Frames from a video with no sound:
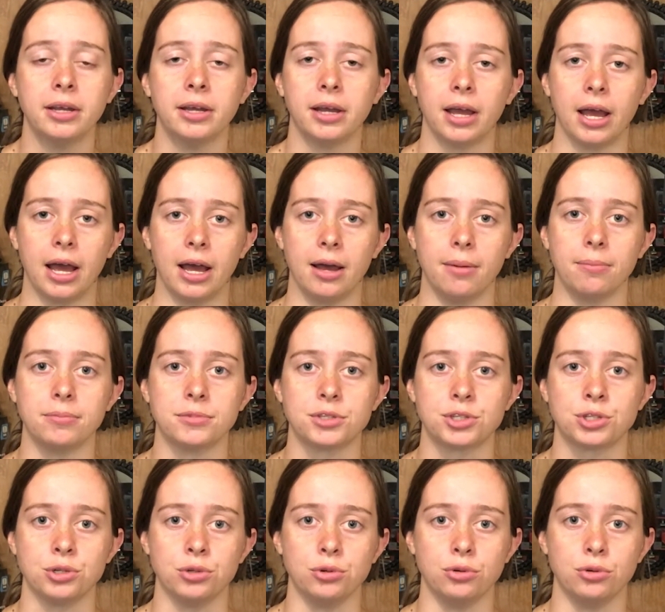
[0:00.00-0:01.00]

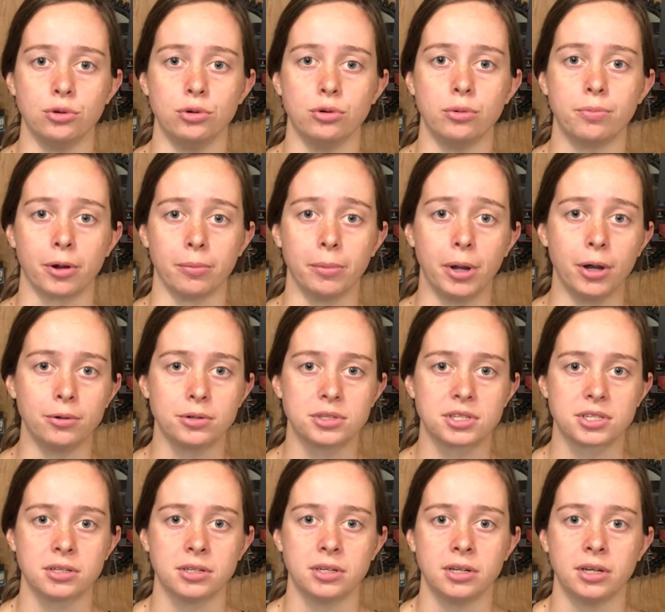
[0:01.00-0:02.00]
to
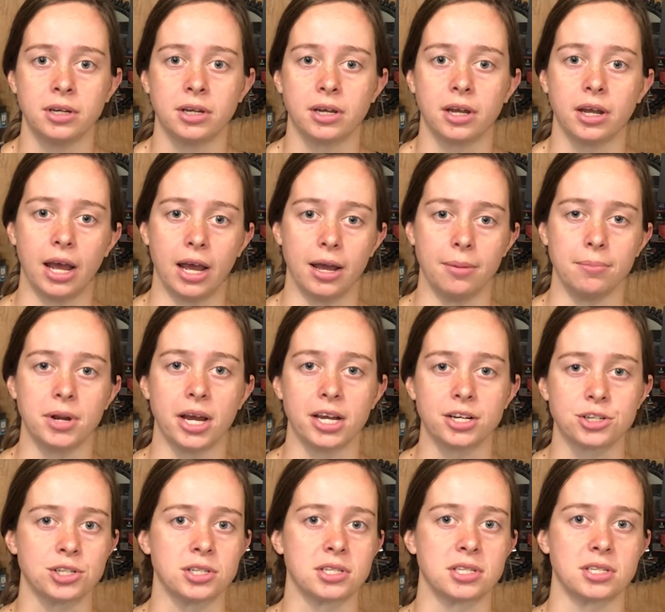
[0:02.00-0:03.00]
promote not
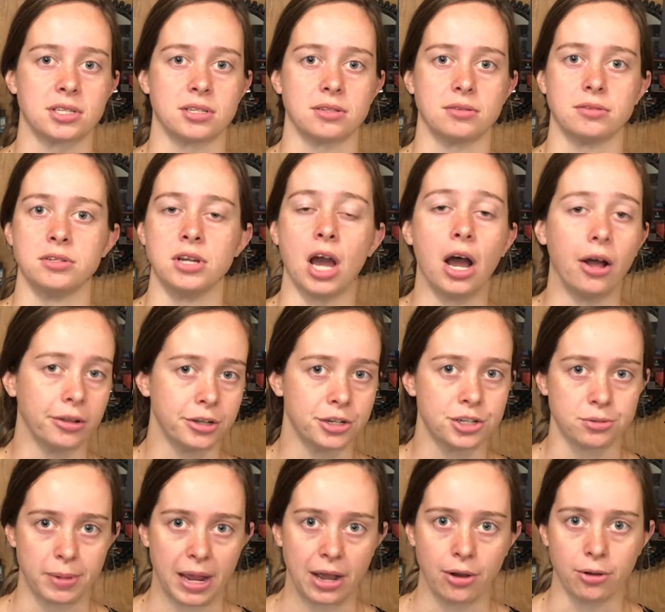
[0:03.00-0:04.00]
just knowledge
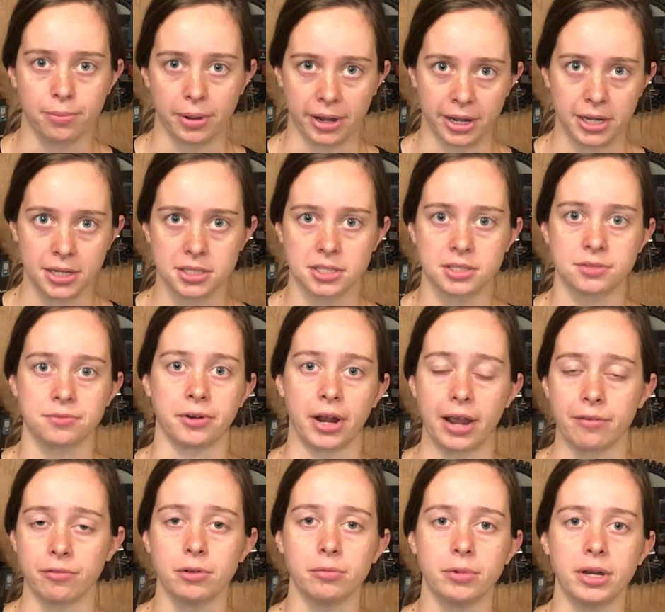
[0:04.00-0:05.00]
about bikes for
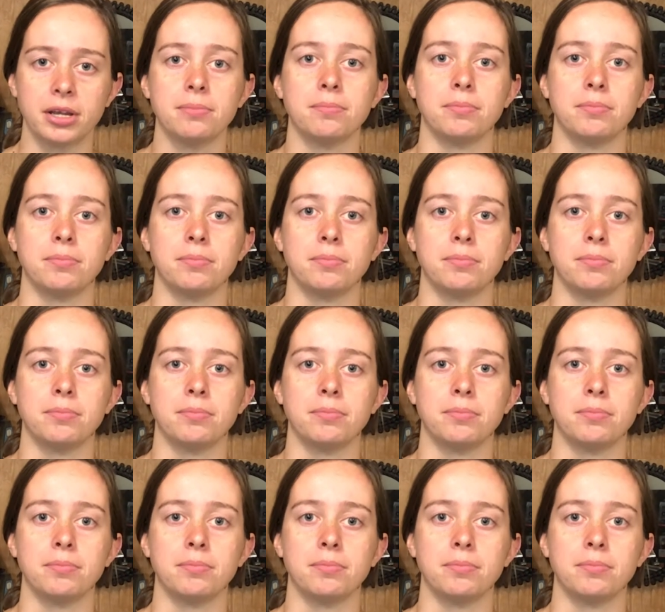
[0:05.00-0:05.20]
everyone,